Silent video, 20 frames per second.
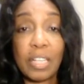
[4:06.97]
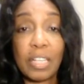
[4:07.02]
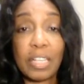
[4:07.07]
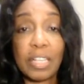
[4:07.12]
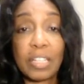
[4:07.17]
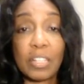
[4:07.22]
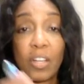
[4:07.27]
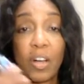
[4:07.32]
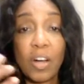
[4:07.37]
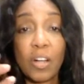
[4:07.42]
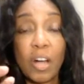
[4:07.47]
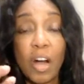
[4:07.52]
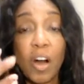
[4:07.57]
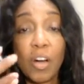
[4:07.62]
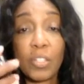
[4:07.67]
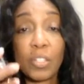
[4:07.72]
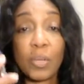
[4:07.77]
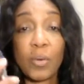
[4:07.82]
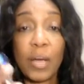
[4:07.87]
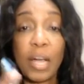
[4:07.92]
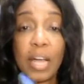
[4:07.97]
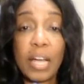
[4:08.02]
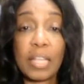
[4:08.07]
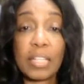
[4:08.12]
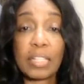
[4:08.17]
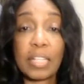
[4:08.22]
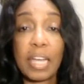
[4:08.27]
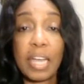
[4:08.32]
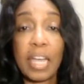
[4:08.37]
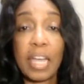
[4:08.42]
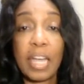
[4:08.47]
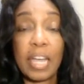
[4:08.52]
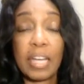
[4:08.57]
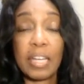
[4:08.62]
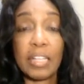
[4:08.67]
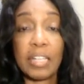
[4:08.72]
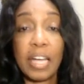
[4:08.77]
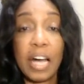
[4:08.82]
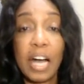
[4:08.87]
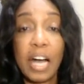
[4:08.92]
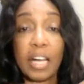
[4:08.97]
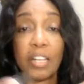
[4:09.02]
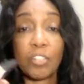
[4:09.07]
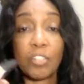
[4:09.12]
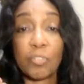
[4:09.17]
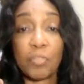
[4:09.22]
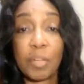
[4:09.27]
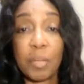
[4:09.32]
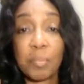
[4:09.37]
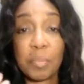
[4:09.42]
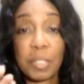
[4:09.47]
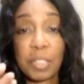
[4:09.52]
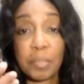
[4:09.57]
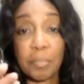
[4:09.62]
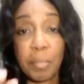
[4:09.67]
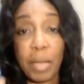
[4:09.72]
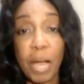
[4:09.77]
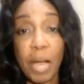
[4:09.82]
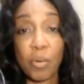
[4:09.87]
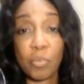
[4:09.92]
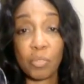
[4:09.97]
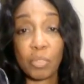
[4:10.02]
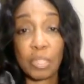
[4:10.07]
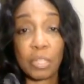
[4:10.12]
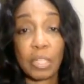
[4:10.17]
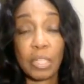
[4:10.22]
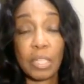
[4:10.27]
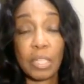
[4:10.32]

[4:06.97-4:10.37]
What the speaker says: It also has a non-drip spout,